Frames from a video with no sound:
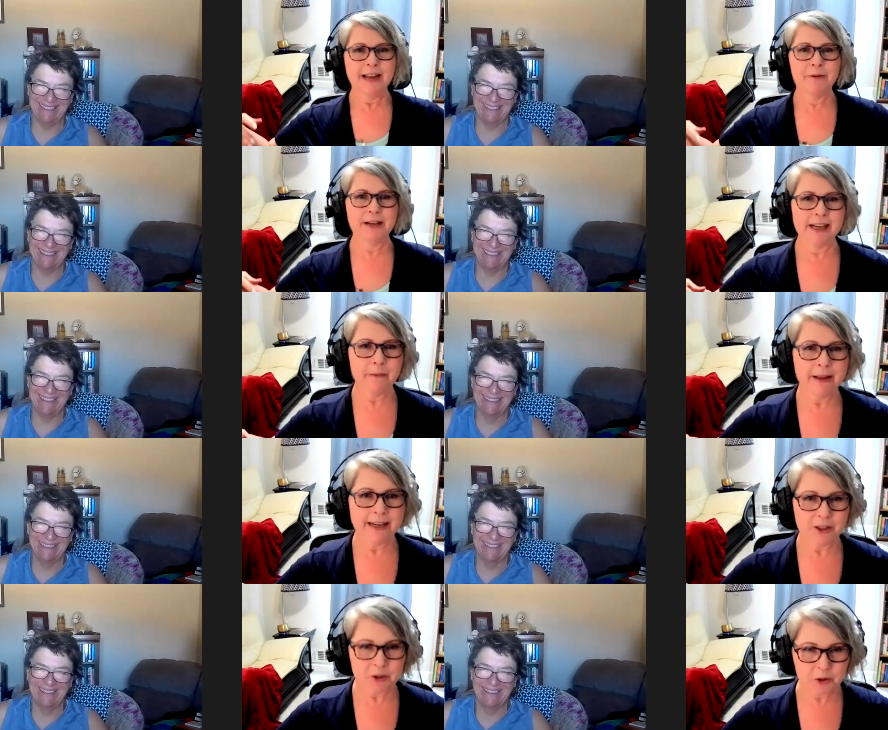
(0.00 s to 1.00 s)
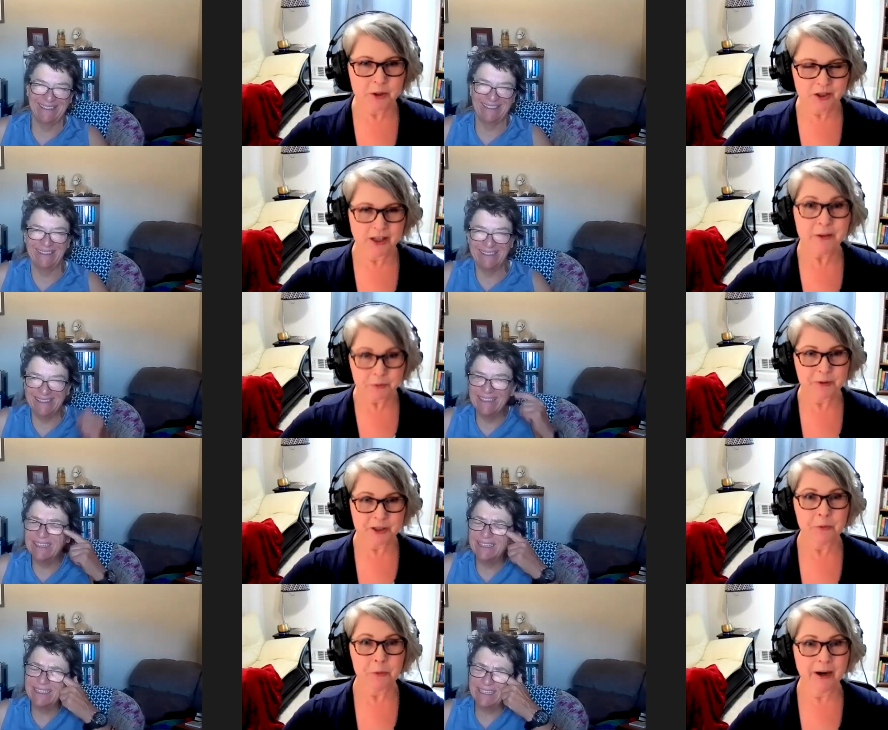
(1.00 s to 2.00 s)
Speaker 1: and when I got back to Georgia, which
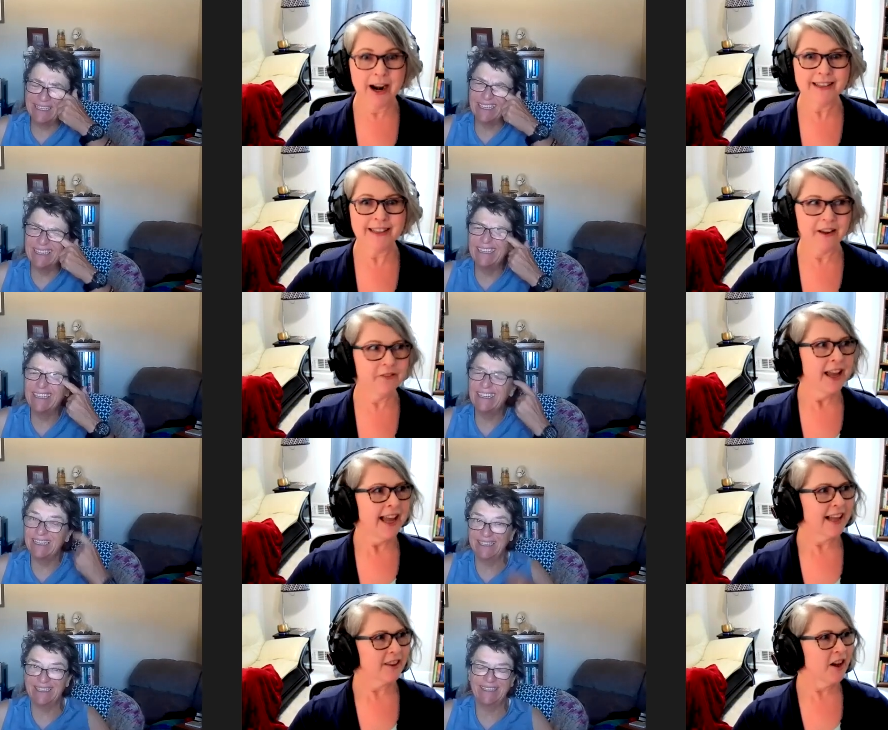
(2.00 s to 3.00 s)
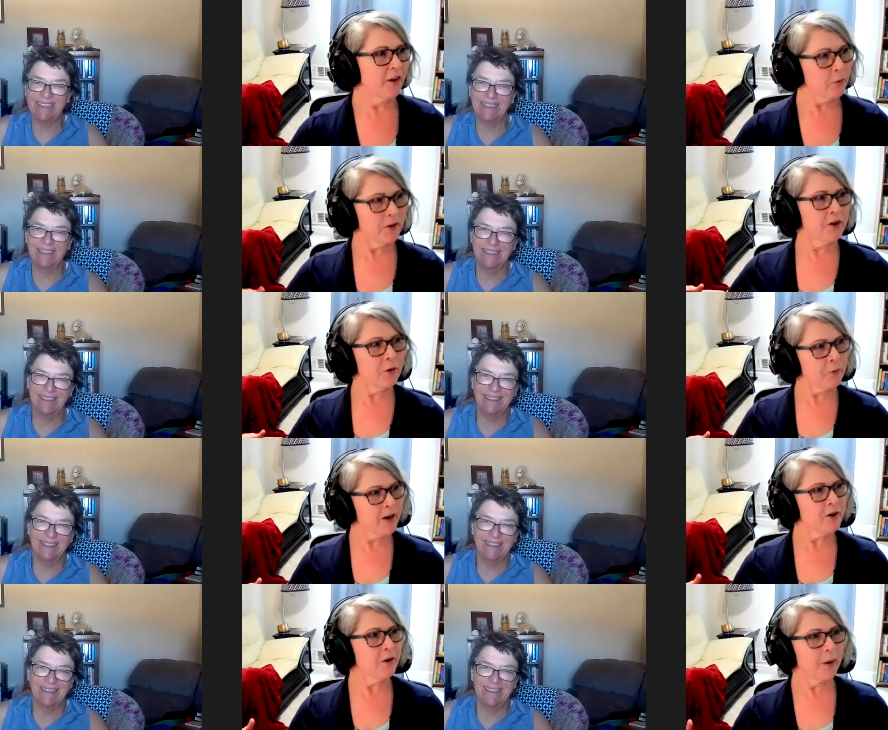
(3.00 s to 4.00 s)
is where I live, I thought, well, no
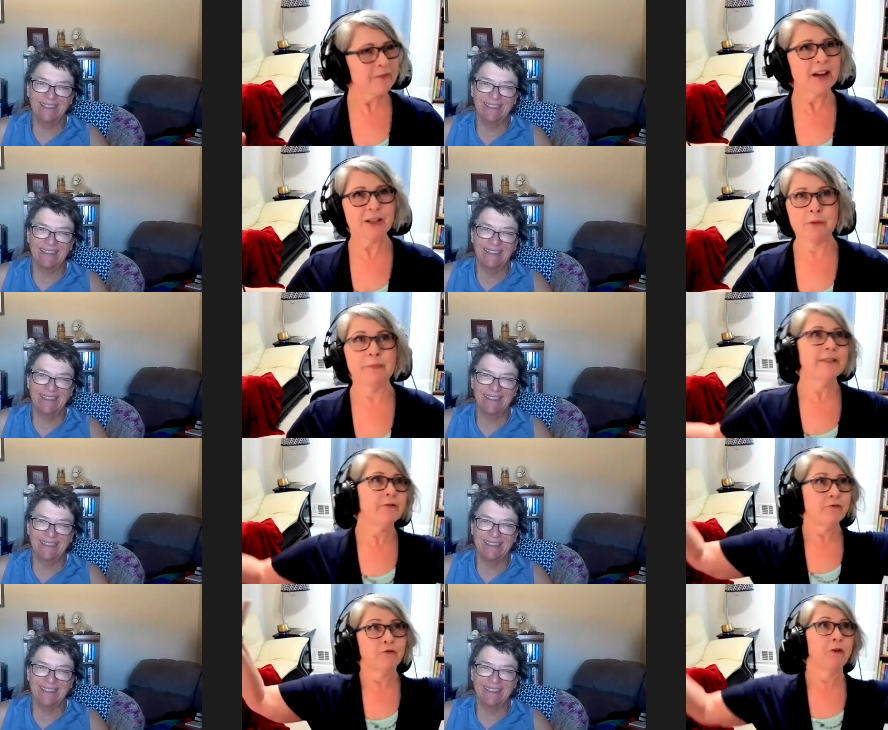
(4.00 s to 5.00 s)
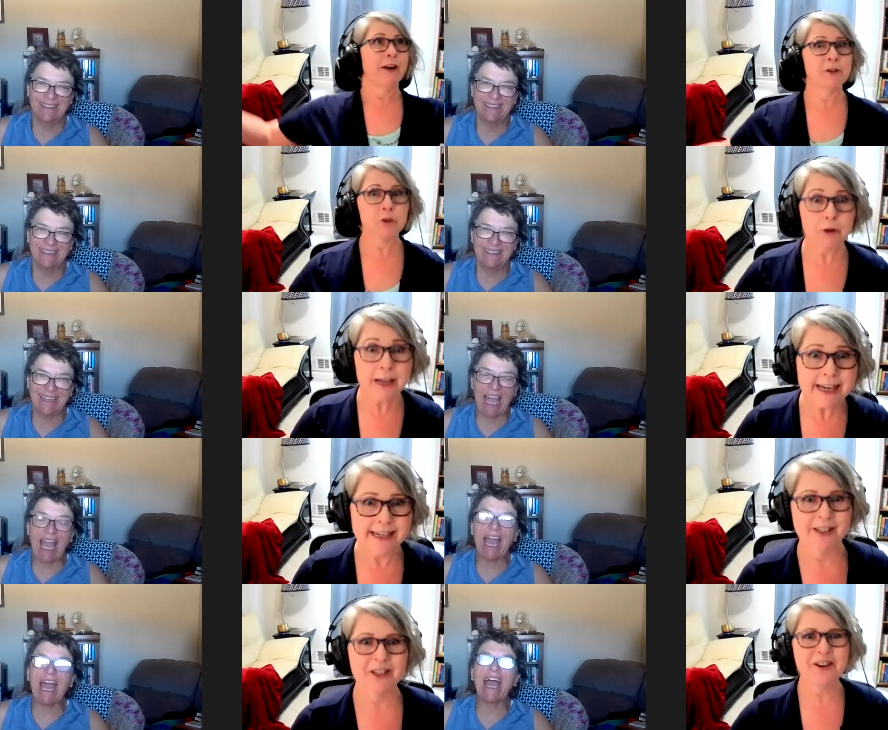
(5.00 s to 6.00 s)
wonder we've got too many friggin'
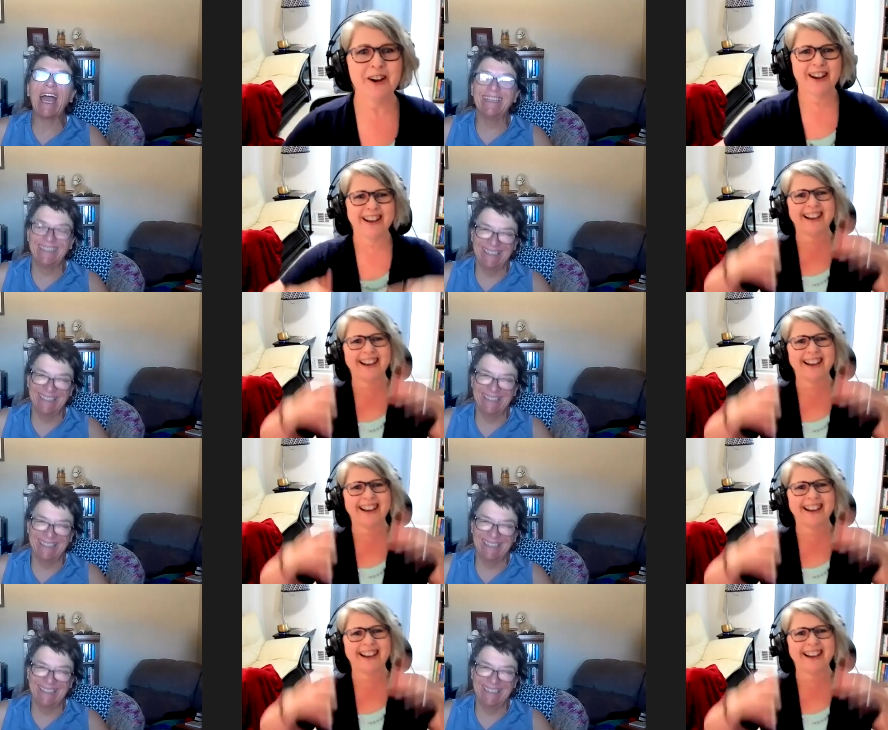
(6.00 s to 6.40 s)
trees, you know.